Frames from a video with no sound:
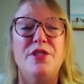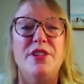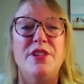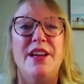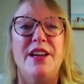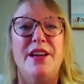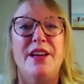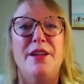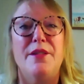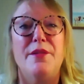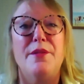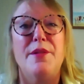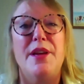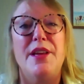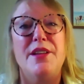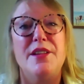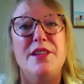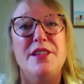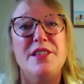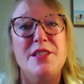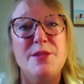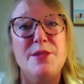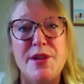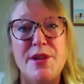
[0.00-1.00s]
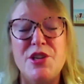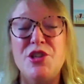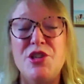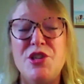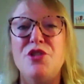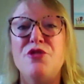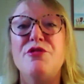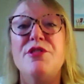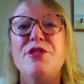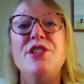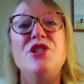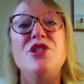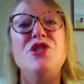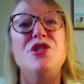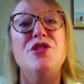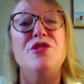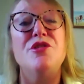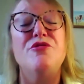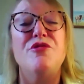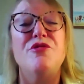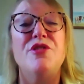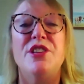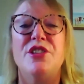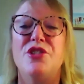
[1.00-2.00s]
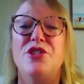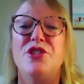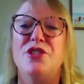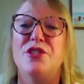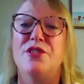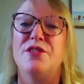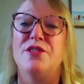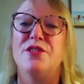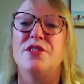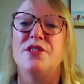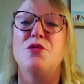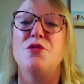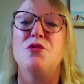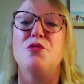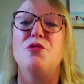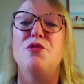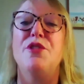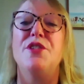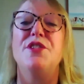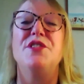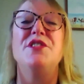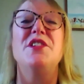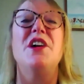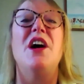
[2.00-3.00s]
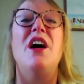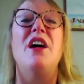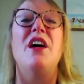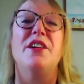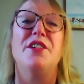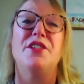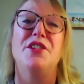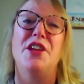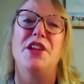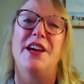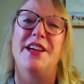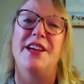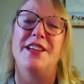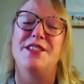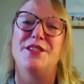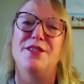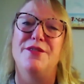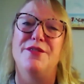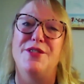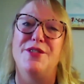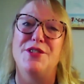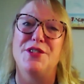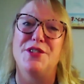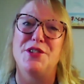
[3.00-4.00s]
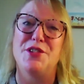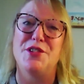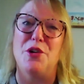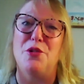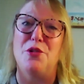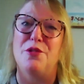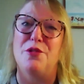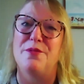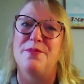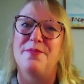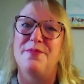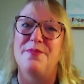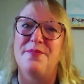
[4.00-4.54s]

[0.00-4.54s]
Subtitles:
and especially Christian traditions call the dark night of the soul.